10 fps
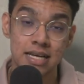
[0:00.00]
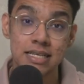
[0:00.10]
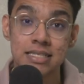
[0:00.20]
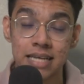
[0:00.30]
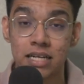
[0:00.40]

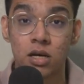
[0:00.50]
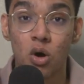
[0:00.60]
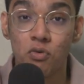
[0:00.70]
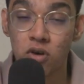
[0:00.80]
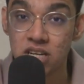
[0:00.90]
set
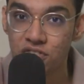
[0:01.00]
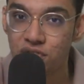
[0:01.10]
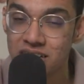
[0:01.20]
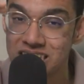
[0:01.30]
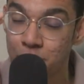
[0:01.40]
for
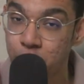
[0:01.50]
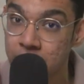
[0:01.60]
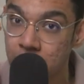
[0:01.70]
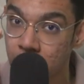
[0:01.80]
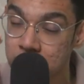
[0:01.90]
different
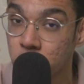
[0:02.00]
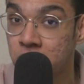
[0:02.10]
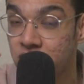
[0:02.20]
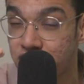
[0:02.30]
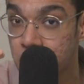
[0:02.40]
speakers
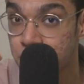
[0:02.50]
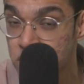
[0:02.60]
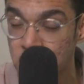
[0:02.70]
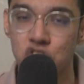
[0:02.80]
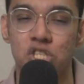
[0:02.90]
in different
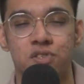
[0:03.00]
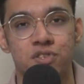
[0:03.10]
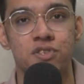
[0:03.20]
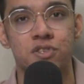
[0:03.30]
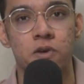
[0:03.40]

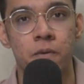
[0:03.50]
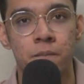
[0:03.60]
positions